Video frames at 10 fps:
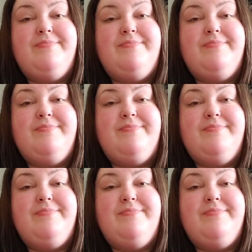And she's
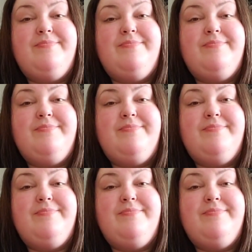still not
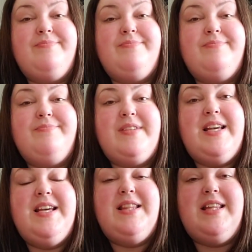done.
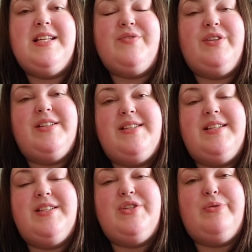Thanks for
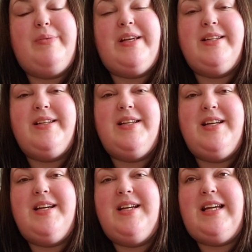listening to me.
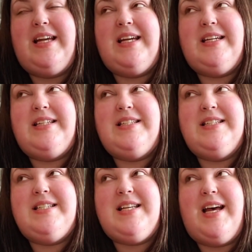
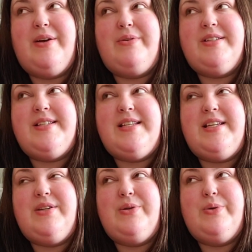And I will see
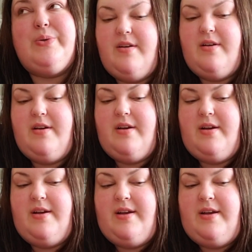you.
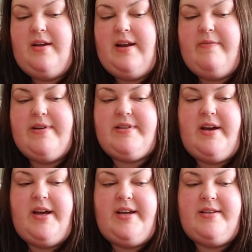Anyways,
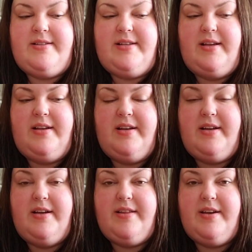guys,
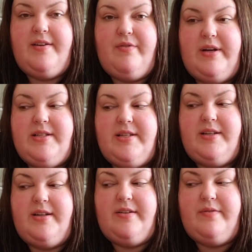I think I've ranted
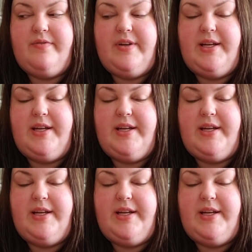enough.